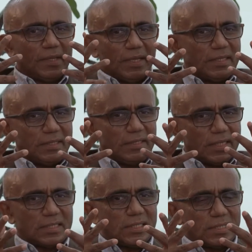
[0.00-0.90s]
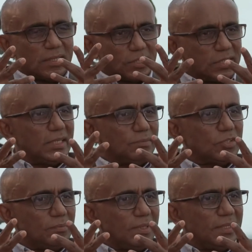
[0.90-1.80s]
it doesn't seem
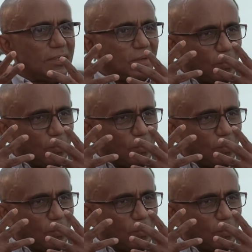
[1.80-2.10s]
to be